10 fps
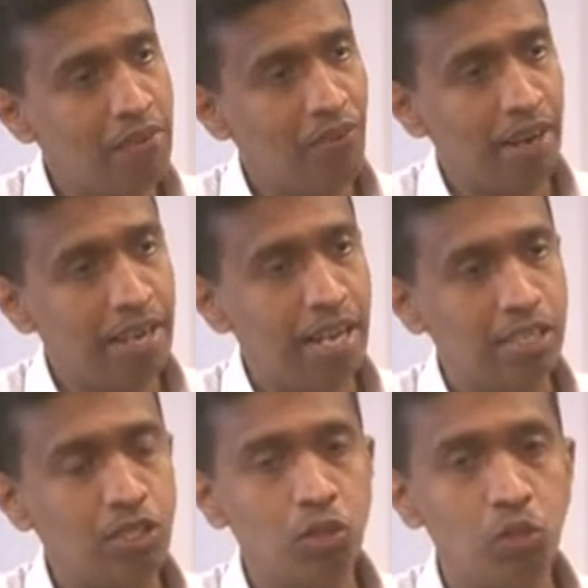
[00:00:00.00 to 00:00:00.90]

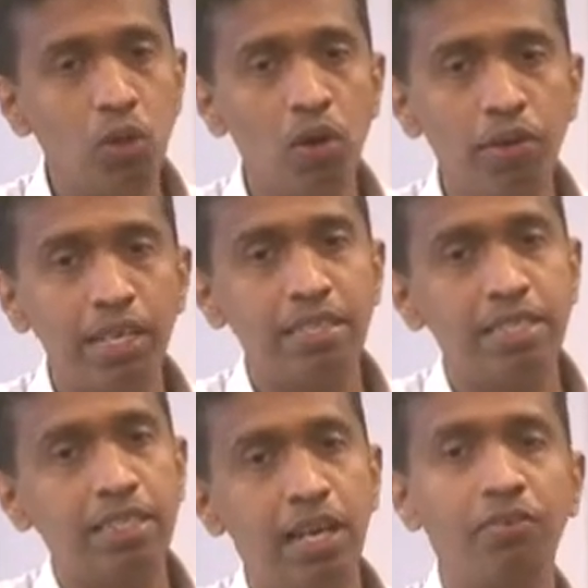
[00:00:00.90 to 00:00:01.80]
finance, you don't raise
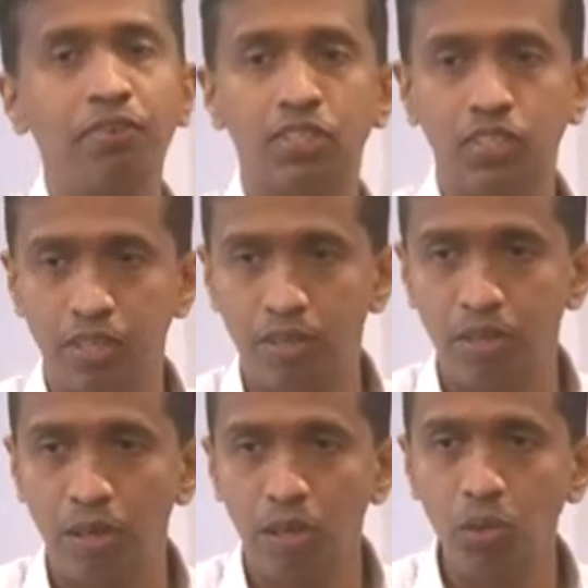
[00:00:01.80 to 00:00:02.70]
this kind of questions.
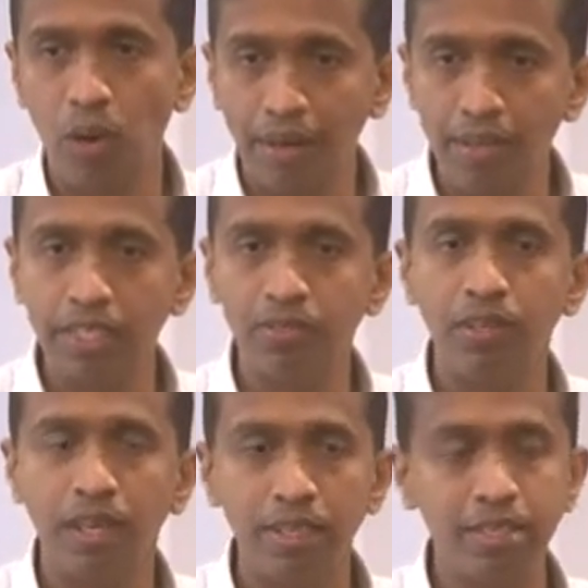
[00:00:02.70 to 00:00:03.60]
You
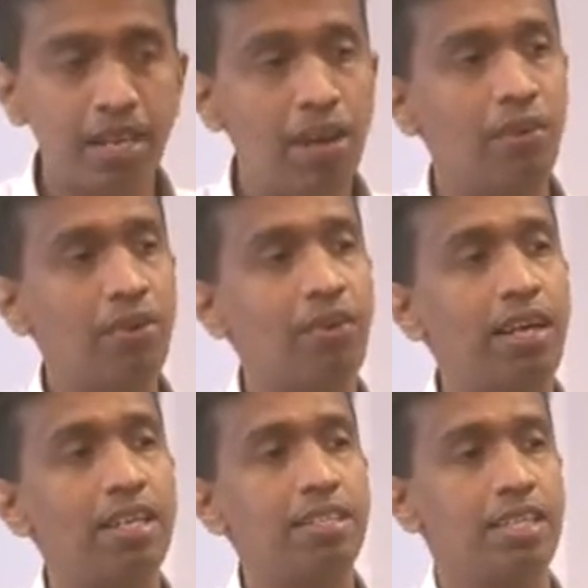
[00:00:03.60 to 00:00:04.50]
understand what
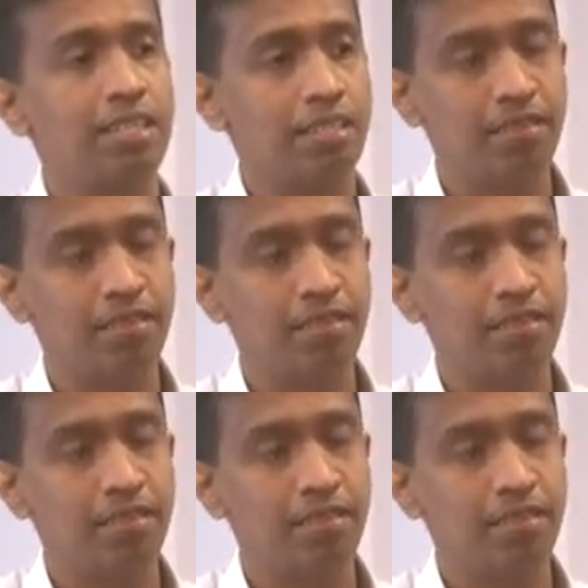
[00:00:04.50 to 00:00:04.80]
finance says.